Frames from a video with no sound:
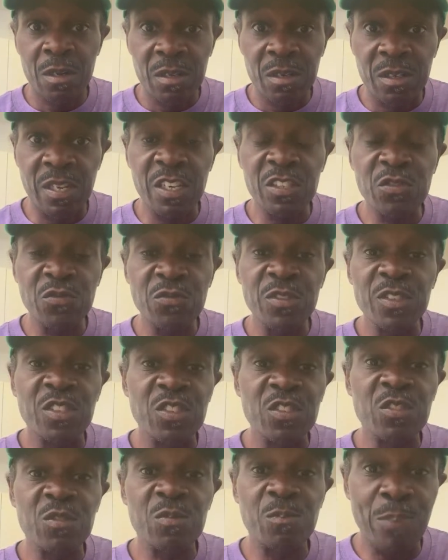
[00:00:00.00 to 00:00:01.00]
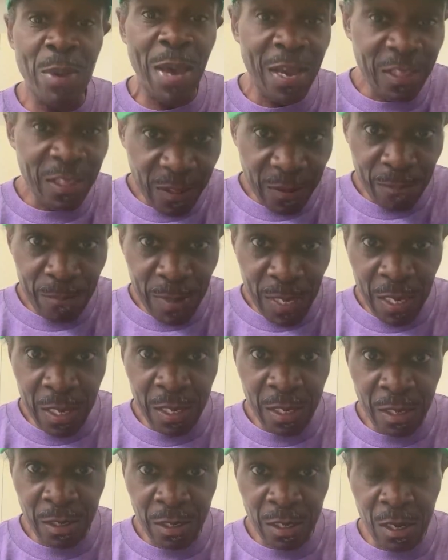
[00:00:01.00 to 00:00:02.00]
disrespect
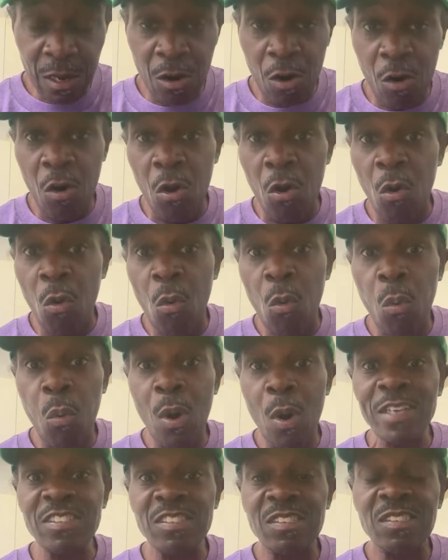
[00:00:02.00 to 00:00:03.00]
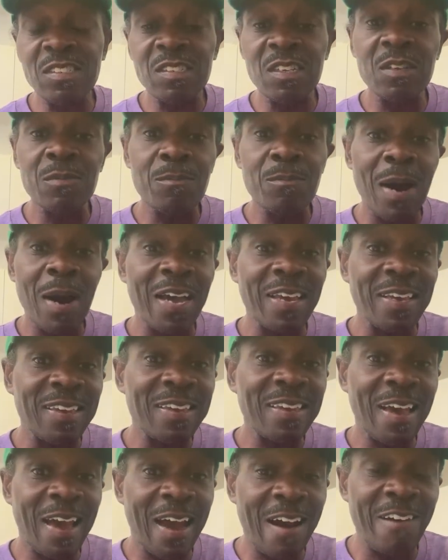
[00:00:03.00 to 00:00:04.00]
me or question my
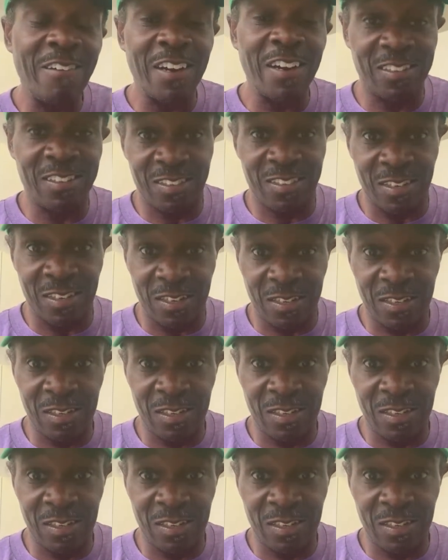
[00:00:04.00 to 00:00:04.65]
character.